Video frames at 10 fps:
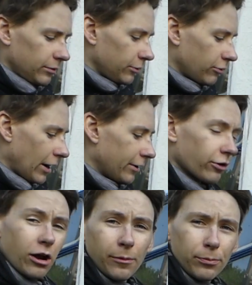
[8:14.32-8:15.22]

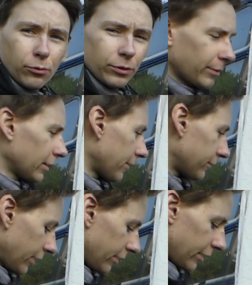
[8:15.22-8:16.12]
grinder up with my left
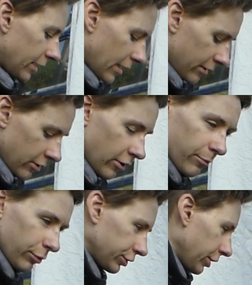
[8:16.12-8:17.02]
hand again,
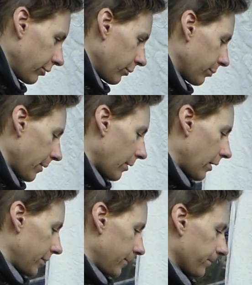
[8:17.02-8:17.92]
pushing in with my
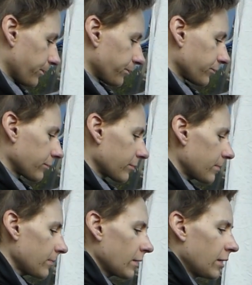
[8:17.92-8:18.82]
body,
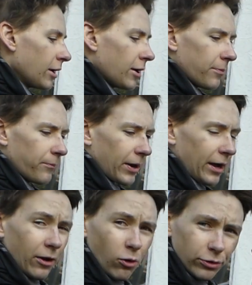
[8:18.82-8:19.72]
but
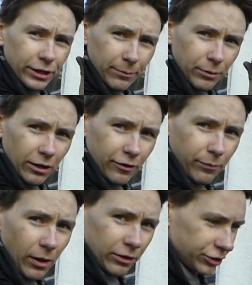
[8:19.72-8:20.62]
I hold that block of
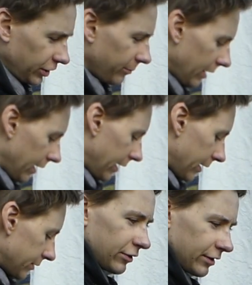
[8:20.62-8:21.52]
polish in my
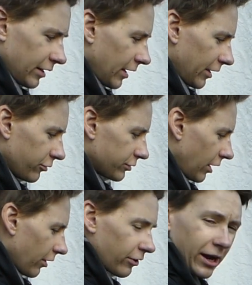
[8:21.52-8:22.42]
hand, then I use
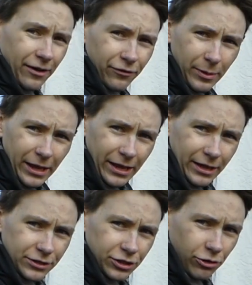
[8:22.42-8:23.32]
the other half of my
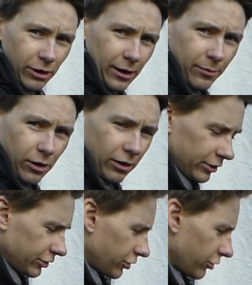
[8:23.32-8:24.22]
hand to grab
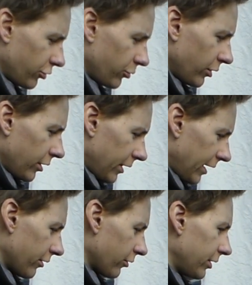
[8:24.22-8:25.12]
onto the
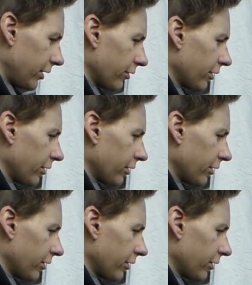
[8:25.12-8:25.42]
handle here,